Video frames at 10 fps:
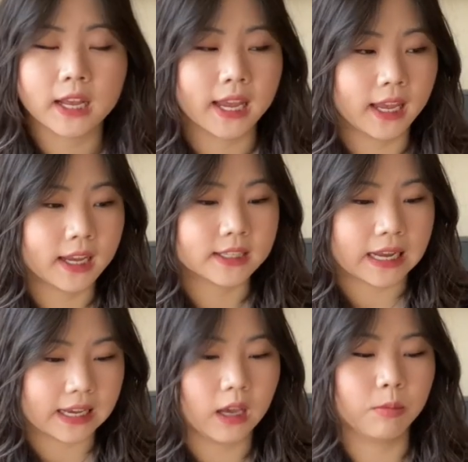and I
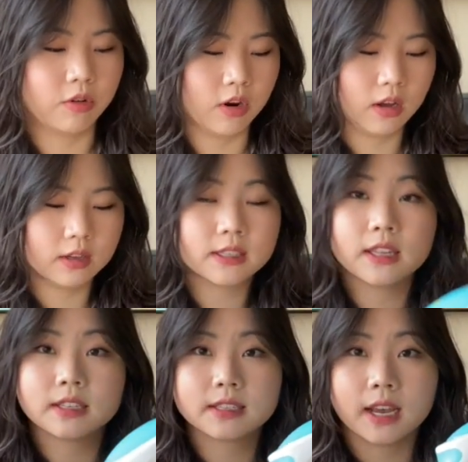came across
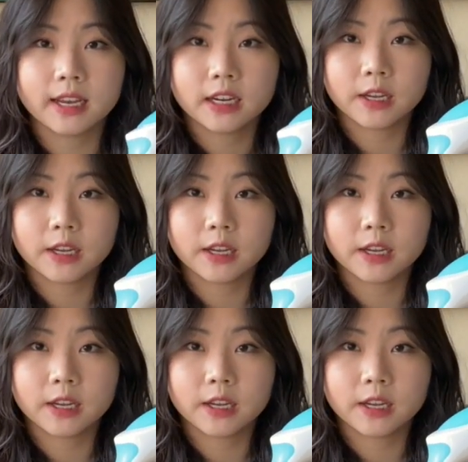this item.